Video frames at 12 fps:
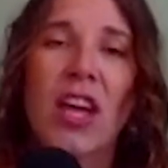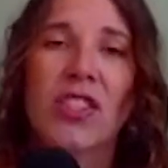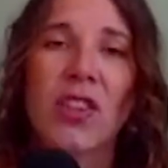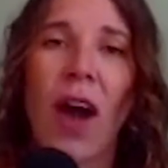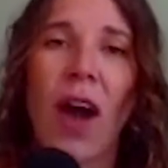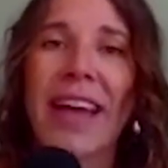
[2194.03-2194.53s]

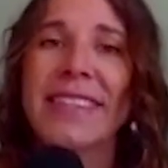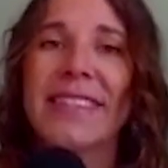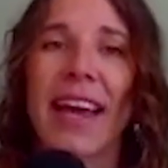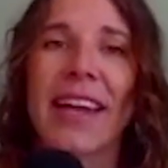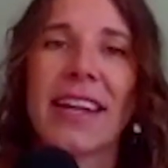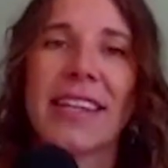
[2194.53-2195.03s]
So I
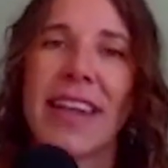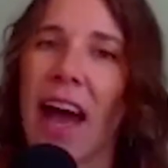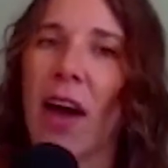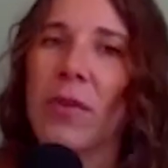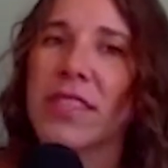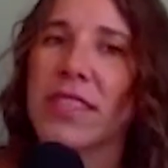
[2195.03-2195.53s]
decided
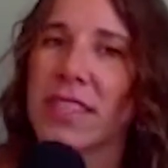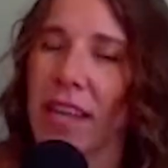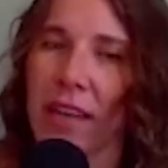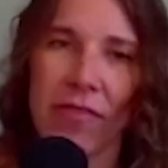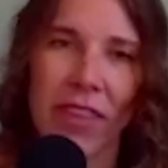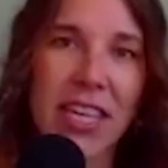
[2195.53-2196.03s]
now was the
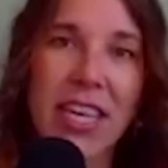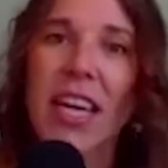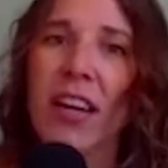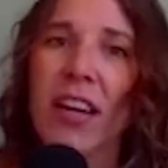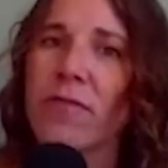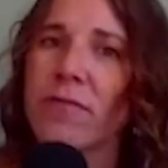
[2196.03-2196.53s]

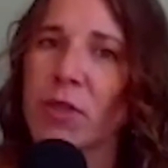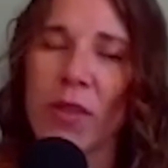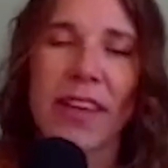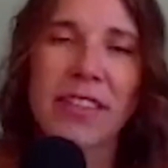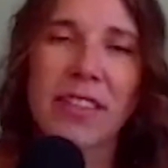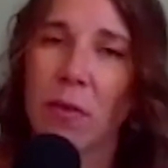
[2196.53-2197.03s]
year,
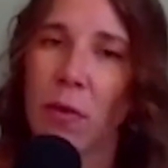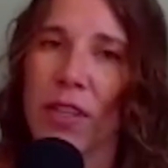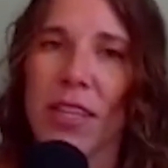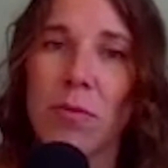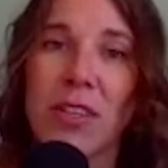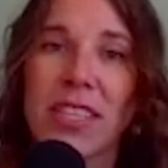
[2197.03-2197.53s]

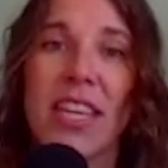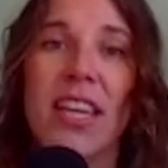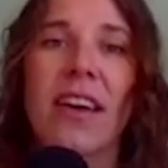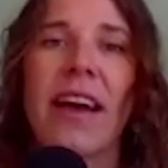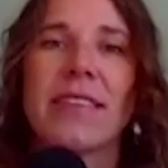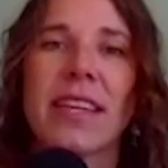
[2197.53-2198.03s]
2014 was the
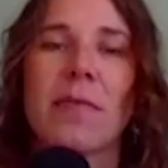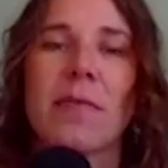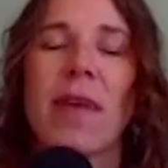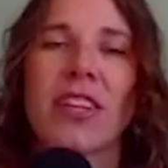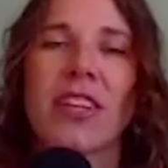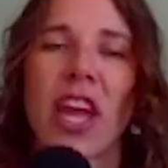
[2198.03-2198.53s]
year I was going to
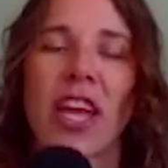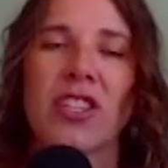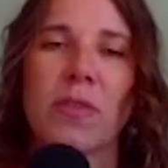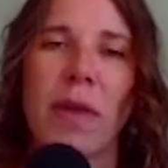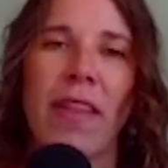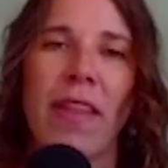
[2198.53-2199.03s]
make a
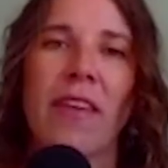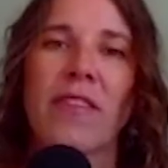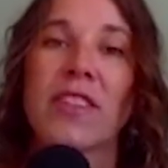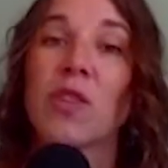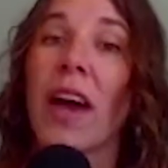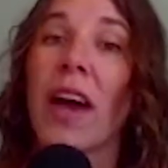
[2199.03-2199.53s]
change in my life.
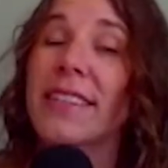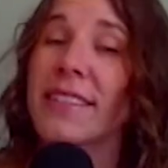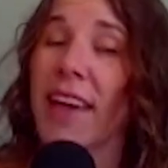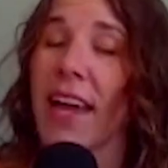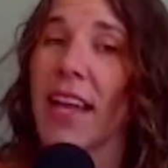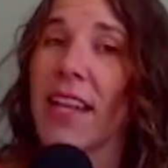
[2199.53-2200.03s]
And so I
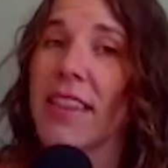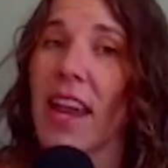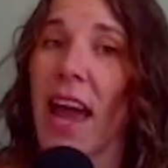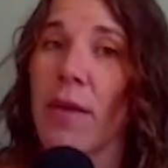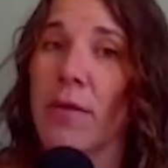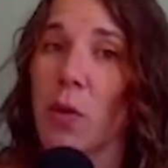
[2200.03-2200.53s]
decided
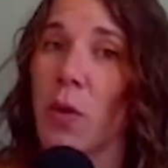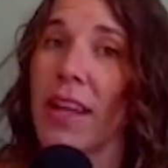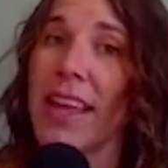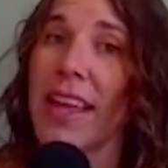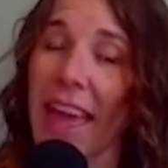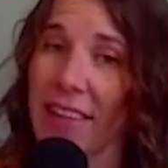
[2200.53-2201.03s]
that I was going
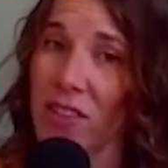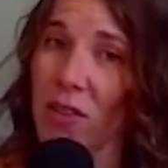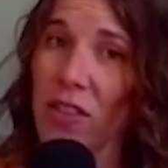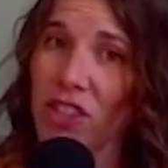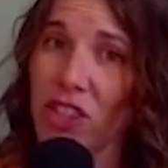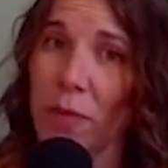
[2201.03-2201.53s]
to
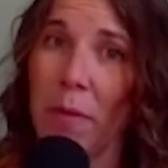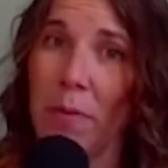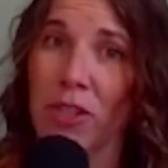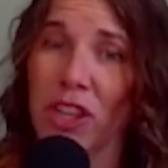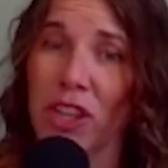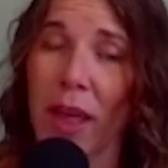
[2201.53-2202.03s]
cancel the gym
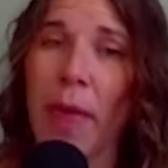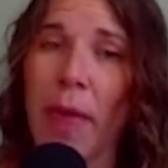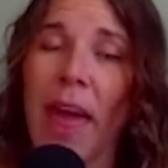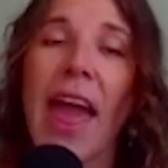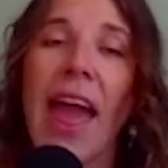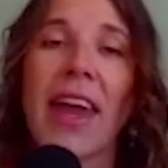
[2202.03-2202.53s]
membership
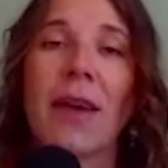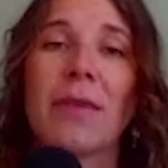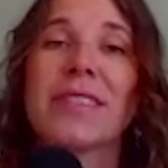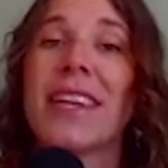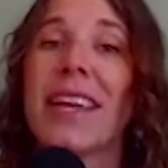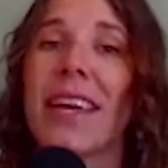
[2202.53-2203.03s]
and I
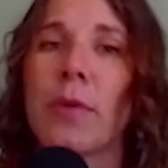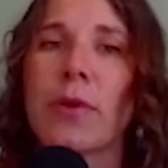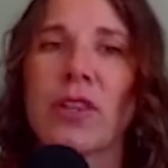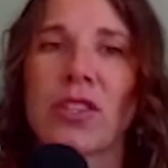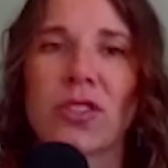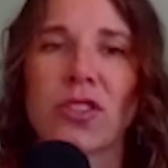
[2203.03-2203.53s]
was going to get a
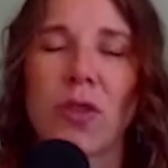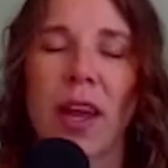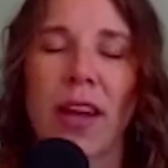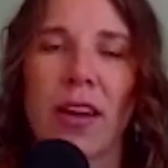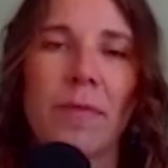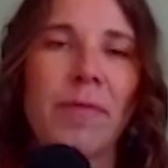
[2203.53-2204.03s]
personal
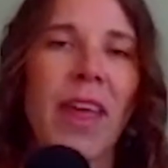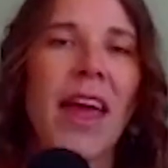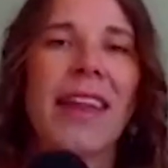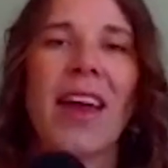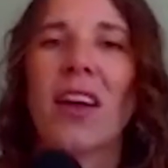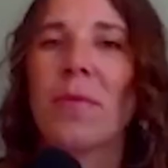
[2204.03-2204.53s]
trainer.
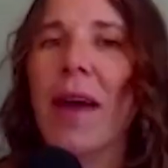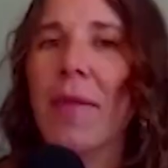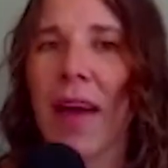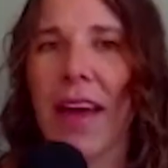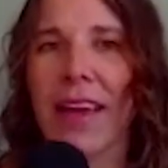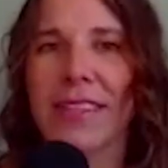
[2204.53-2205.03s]
Now in my
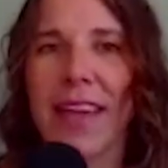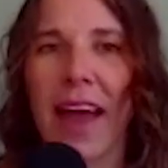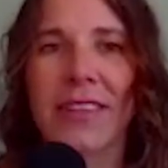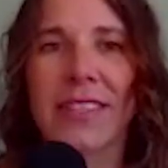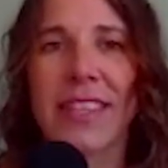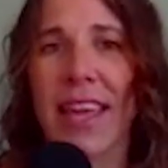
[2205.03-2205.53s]
mind,
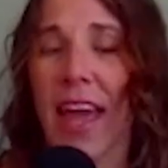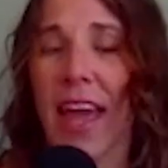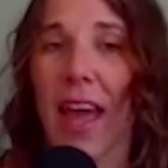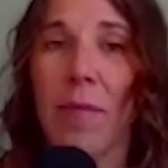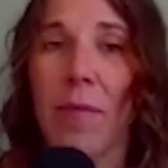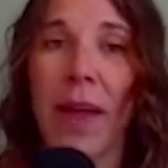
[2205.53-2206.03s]
I was
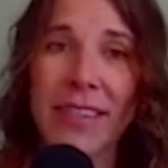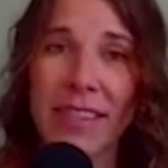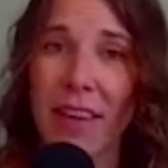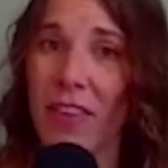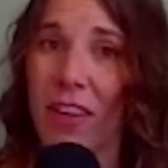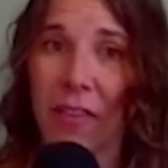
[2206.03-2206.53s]
thinking, I'm paying
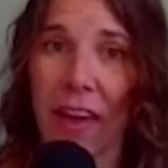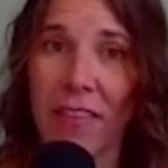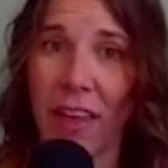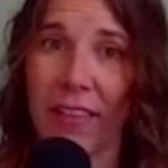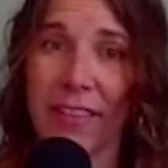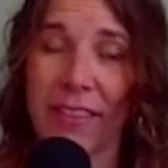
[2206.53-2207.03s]

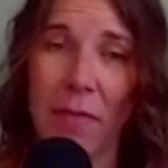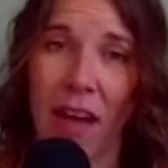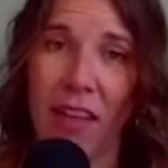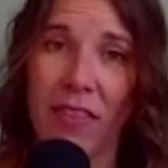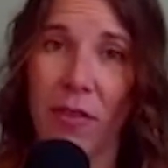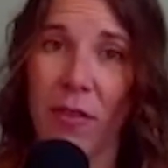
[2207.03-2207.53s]
$75 a
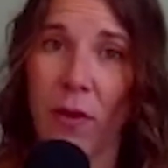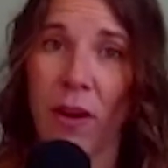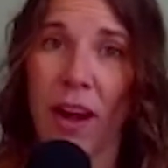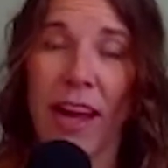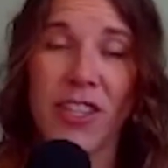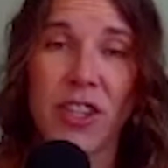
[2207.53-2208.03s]
month
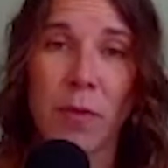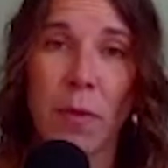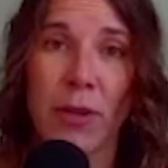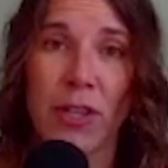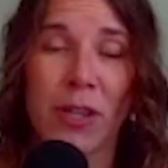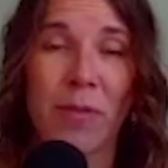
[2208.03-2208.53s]
for a gym
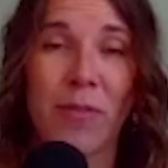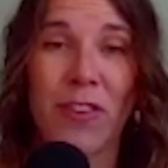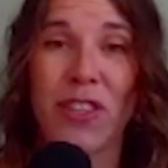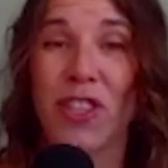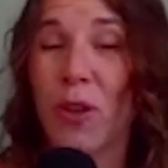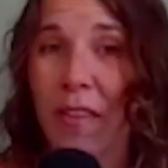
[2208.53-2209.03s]
membership for
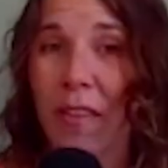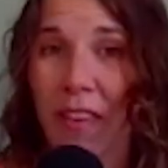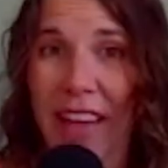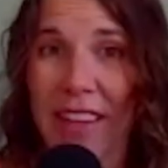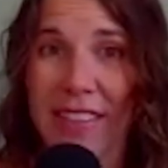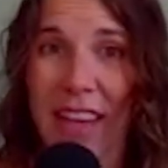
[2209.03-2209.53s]
two of
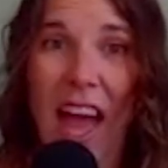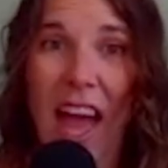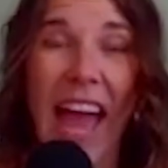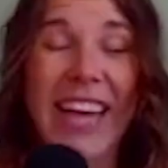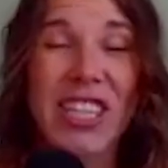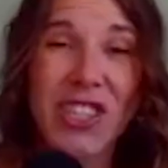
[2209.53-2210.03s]
us.
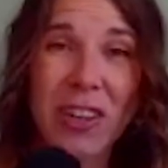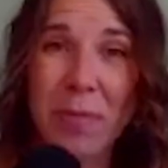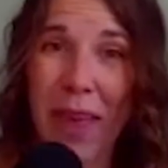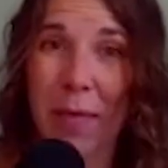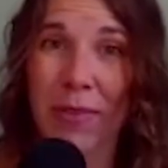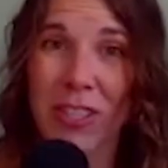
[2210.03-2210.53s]
I should
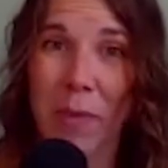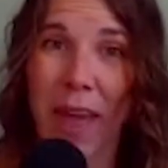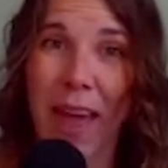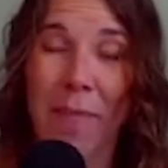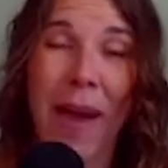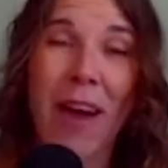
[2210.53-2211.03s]
be able to
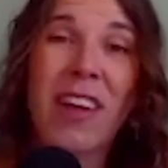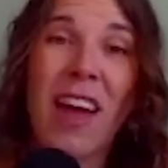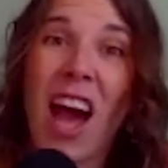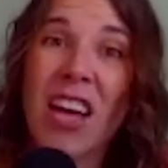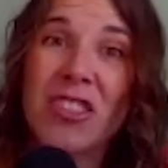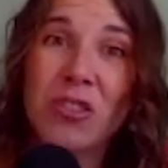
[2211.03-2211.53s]
pay about
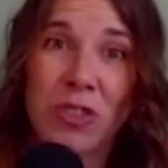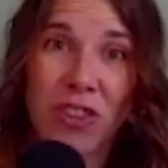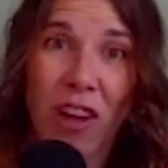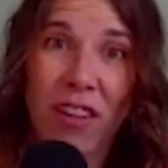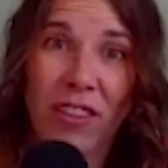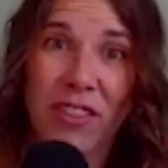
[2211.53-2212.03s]

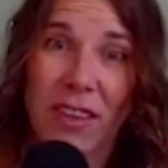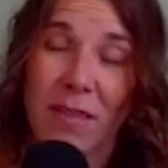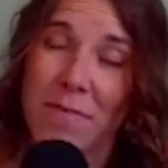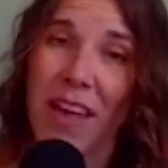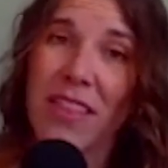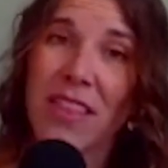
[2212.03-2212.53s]
$100 a
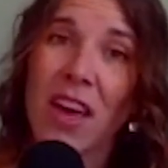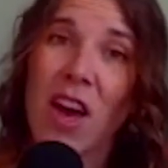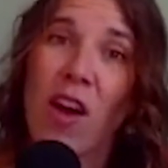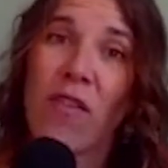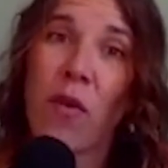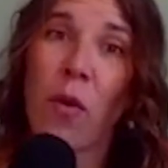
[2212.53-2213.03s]
month
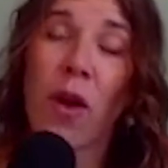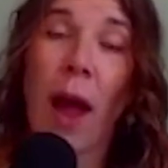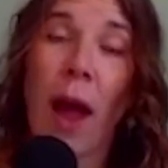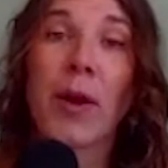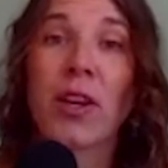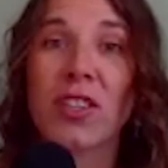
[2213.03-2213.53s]
for
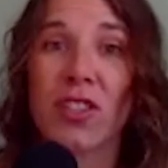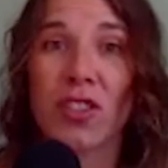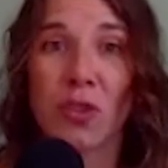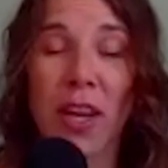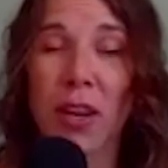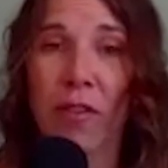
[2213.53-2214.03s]
a personal
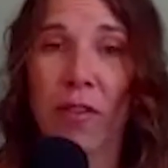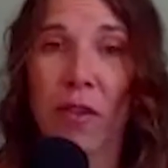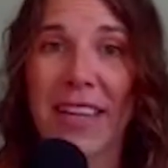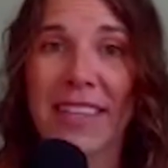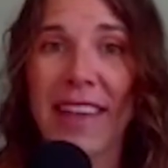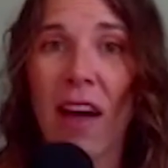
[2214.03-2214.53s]
trainer for
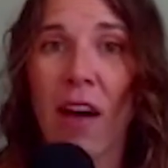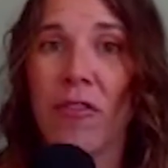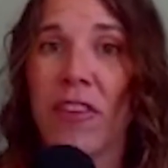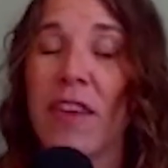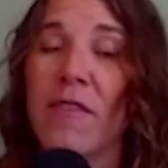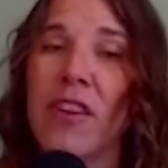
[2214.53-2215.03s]

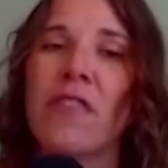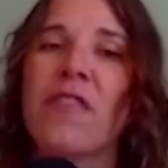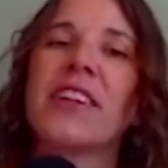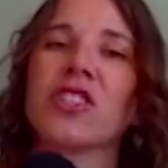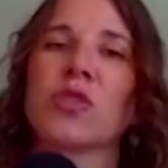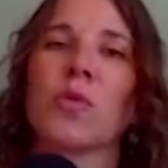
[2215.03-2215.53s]
myself, even if
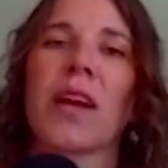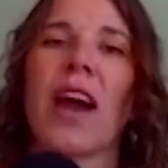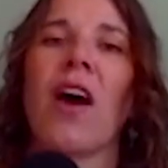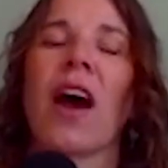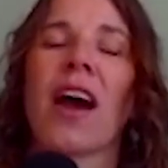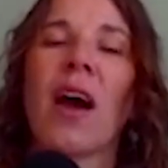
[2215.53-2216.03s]
I just work
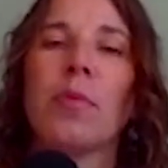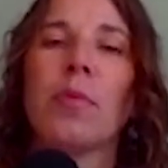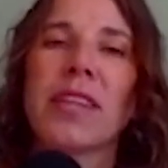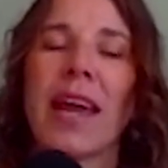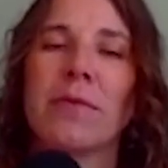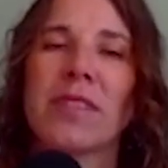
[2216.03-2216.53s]
out a
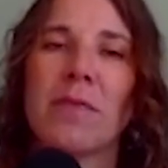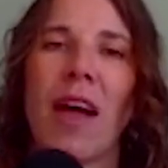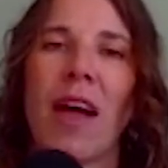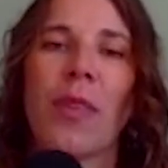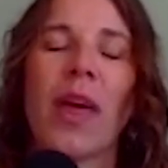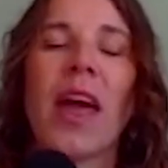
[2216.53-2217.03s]
couple times a
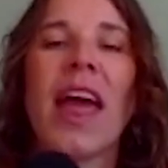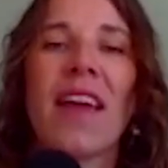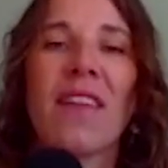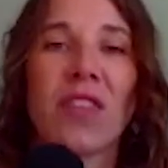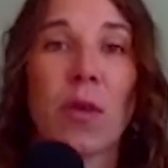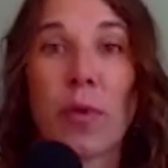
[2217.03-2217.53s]
month.
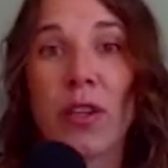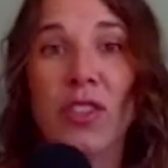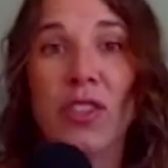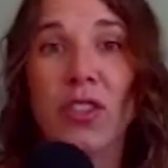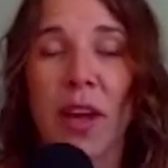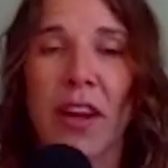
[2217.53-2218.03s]
If the
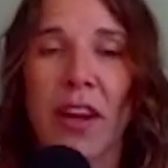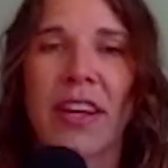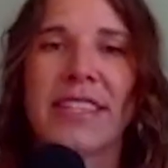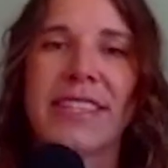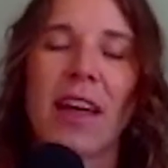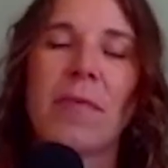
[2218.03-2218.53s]
personal trainer
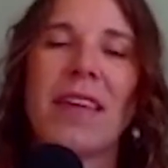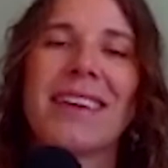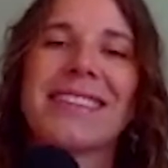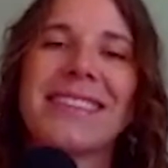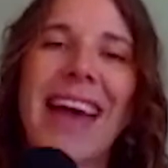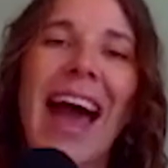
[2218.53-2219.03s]
can tell me
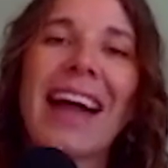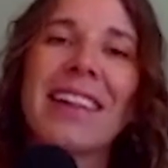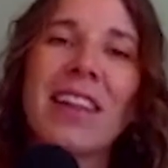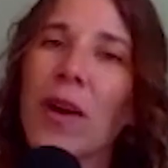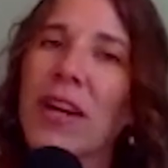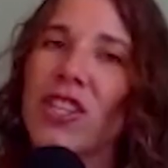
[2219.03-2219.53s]

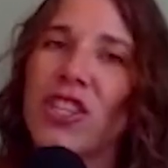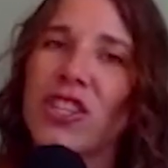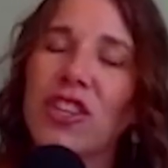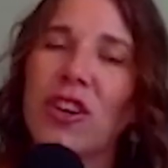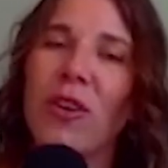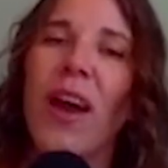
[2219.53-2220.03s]
exactly what to
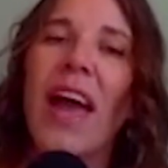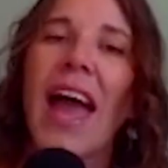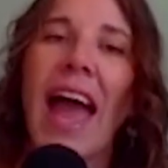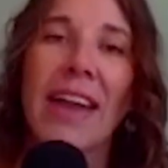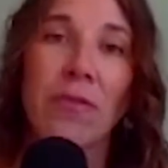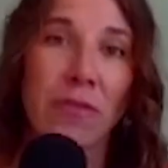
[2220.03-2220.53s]
do
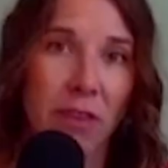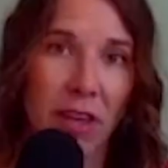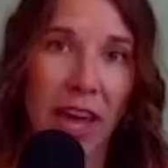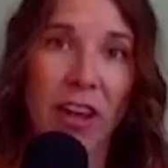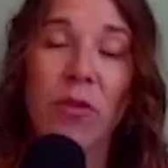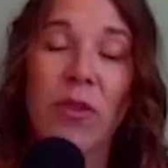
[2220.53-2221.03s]
and
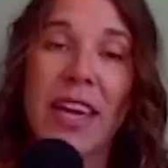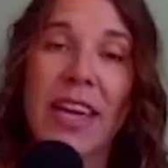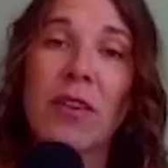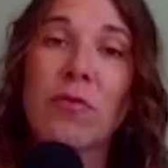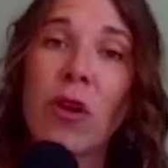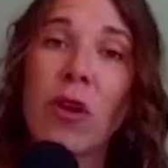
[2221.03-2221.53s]
kind of
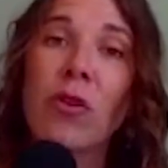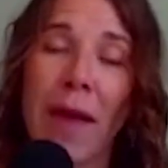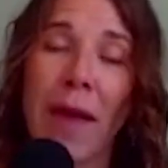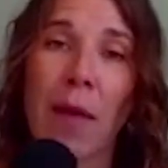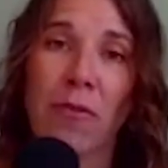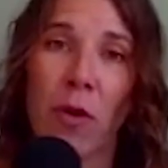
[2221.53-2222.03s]
create a
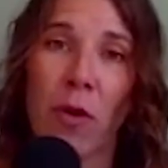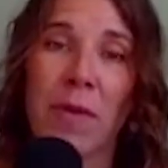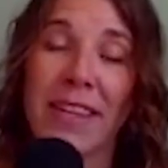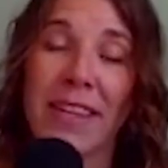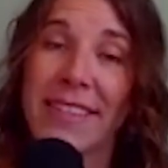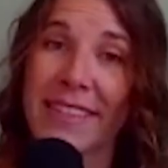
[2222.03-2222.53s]
roadmap for
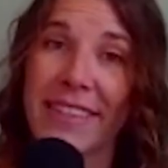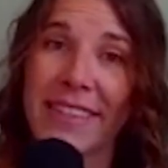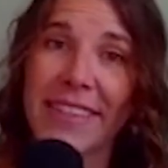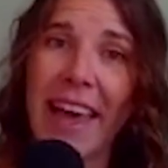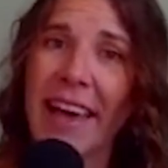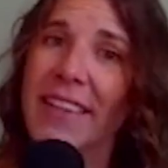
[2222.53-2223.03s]
me to
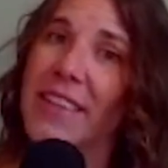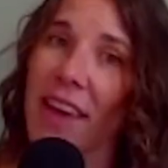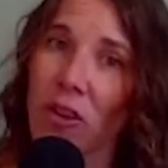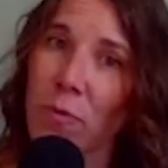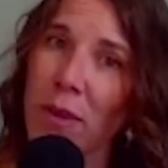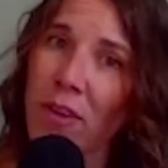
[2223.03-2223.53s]
success,
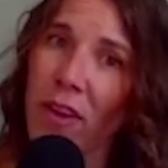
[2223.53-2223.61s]
that'll be